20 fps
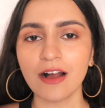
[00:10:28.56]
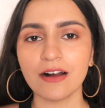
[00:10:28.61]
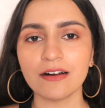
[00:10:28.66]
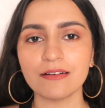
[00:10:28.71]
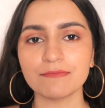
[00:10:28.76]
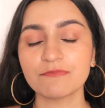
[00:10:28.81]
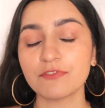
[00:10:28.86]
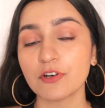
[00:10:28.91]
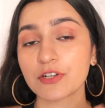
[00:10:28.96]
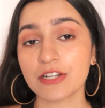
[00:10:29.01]

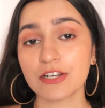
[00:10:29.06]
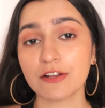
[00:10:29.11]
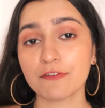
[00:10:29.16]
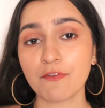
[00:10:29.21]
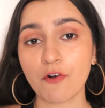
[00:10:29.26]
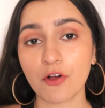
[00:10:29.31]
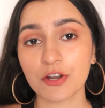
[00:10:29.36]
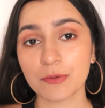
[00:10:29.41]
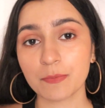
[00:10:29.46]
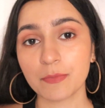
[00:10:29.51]

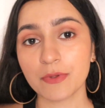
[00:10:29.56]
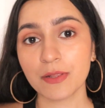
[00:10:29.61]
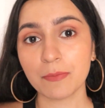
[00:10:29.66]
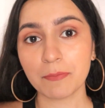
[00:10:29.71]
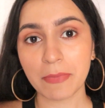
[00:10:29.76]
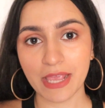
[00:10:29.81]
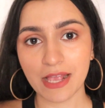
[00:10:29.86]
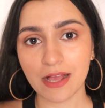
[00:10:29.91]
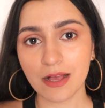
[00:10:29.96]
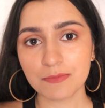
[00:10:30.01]
affordable
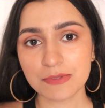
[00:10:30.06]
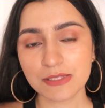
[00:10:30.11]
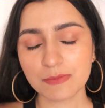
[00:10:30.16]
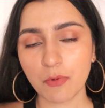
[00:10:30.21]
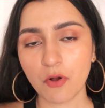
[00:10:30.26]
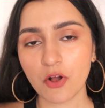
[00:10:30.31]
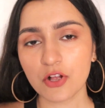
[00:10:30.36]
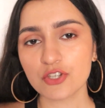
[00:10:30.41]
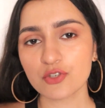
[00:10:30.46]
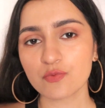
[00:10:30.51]
makeup
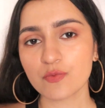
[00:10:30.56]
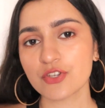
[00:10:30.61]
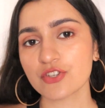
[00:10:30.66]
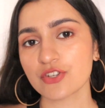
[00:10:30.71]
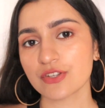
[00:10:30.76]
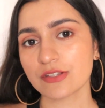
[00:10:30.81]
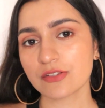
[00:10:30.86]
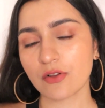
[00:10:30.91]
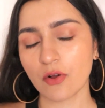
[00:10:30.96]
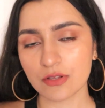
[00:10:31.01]
sponge
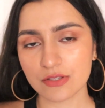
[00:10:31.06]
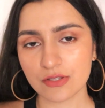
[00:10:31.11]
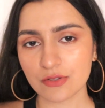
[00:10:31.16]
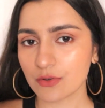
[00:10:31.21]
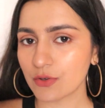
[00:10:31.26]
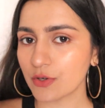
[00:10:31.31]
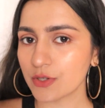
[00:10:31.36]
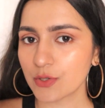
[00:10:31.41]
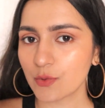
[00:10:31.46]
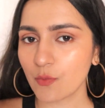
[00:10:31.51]
which is
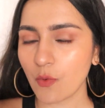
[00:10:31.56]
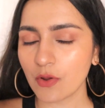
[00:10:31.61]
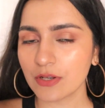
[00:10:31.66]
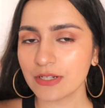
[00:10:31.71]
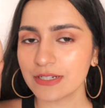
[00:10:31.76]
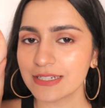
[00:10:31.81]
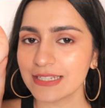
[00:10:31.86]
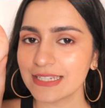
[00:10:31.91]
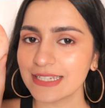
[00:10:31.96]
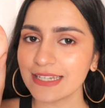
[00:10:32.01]
also good
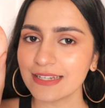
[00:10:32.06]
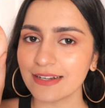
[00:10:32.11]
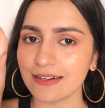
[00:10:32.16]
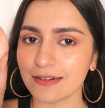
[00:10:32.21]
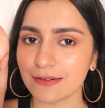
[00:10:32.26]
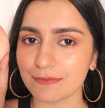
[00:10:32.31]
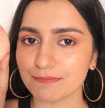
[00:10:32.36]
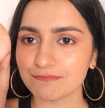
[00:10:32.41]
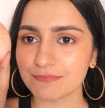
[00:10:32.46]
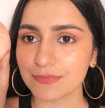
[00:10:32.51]
quality,
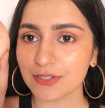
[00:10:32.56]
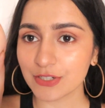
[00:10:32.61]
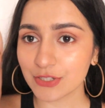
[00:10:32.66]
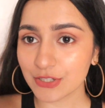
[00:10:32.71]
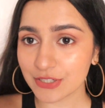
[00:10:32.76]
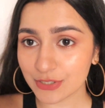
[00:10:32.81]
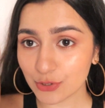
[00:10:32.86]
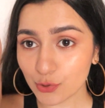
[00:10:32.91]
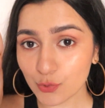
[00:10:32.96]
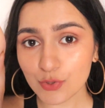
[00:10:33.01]

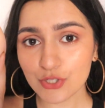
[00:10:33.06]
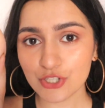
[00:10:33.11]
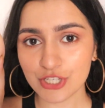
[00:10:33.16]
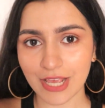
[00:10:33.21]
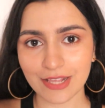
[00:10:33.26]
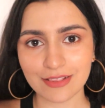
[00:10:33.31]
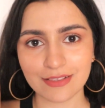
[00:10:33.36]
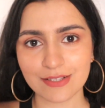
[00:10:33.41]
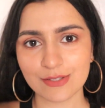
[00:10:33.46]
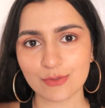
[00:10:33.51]
do
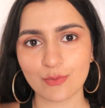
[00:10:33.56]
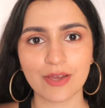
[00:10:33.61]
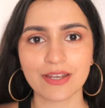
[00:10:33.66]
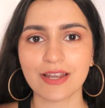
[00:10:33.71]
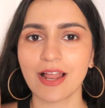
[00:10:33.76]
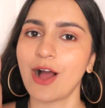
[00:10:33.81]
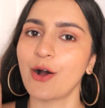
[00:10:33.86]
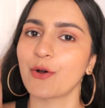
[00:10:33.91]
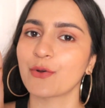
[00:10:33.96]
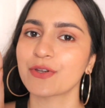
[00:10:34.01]
check this
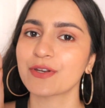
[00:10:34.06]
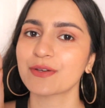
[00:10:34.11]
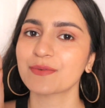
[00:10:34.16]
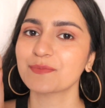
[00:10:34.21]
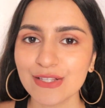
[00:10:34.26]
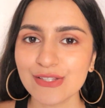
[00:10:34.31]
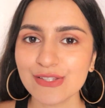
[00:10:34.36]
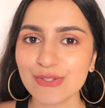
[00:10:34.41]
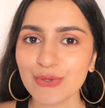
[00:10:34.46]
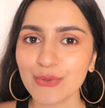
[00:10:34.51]
one out.
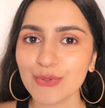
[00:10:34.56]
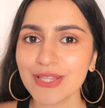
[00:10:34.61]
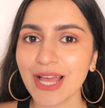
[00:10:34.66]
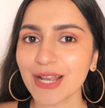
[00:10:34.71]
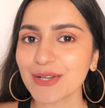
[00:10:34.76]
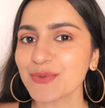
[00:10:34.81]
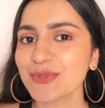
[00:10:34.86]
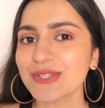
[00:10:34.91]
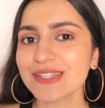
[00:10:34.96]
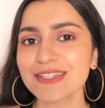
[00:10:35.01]
So
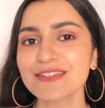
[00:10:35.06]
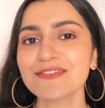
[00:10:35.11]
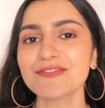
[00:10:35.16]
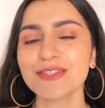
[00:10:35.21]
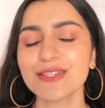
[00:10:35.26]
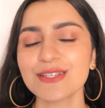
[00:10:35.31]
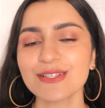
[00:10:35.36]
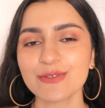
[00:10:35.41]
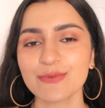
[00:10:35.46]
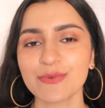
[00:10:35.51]
that was it
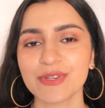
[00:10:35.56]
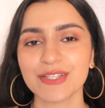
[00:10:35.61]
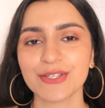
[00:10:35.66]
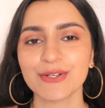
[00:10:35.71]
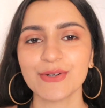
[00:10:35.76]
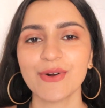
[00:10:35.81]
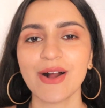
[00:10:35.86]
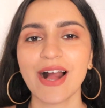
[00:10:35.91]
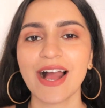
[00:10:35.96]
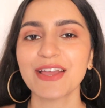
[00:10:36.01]
for this
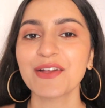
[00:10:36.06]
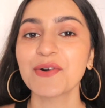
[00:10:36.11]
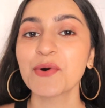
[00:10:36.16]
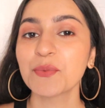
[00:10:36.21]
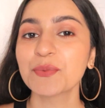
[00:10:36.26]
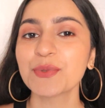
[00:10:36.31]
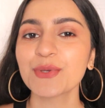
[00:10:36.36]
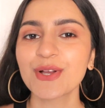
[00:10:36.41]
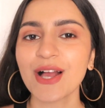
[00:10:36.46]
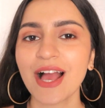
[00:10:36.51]
video. I
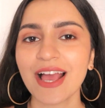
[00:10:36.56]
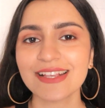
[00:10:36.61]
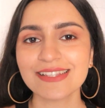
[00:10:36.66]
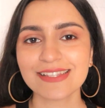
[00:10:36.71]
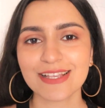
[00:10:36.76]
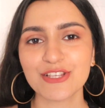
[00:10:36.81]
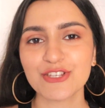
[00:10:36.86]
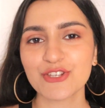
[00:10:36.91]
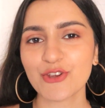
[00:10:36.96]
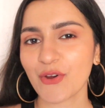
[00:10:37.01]
hope you
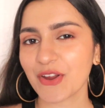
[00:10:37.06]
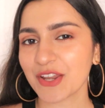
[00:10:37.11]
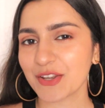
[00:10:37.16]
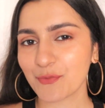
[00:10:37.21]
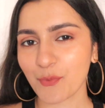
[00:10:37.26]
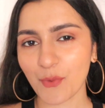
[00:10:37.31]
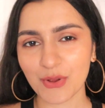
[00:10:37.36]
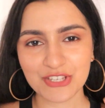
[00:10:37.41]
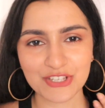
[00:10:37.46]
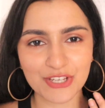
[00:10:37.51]
guys
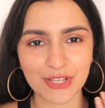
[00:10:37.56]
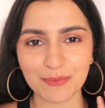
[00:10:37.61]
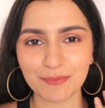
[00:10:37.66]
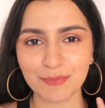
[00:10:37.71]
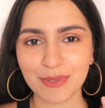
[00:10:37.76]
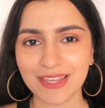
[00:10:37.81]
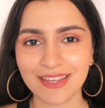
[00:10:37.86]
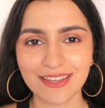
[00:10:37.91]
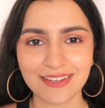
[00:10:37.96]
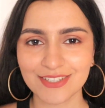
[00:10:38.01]
enjoyed
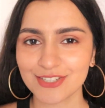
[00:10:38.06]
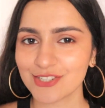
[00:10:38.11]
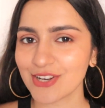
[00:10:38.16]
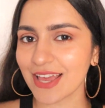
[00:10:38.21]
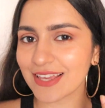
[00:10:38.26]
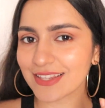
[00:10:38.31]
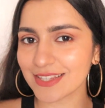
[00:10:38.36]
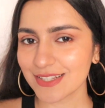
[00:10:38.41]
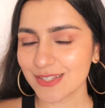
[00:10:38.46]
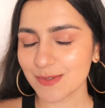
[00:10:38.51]
watching me
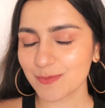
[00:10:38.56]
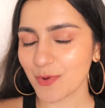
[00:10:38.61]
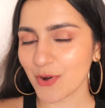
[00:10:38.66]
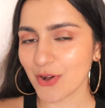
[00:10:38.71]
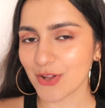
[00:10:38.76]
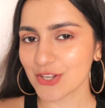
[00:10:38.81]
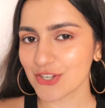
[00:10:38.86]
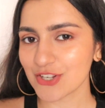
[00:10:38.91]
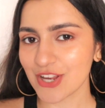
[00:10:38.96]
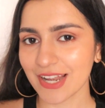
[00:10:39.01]
try this
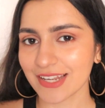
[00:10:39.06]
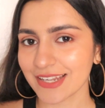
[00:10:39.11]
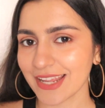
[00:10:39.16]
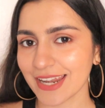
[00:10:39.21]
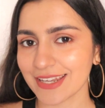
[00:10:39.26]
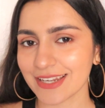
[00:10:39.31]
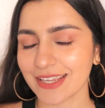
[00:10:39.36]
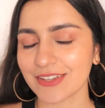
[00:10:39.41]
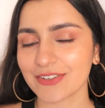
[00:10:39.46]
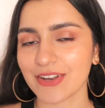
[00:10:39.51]
sponge and
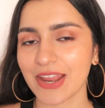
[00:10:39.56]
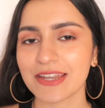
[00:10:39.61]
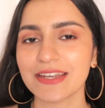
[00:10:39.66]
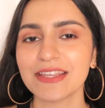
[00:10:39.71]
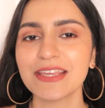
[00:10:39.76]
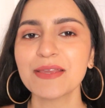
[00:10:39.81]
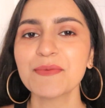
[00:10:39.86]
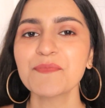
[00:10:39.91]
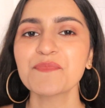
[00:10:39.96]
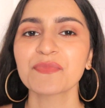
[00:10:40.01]
getting
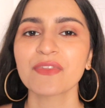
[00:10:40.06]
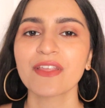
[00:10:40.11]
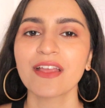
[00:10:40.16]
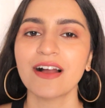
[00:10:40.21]
ready.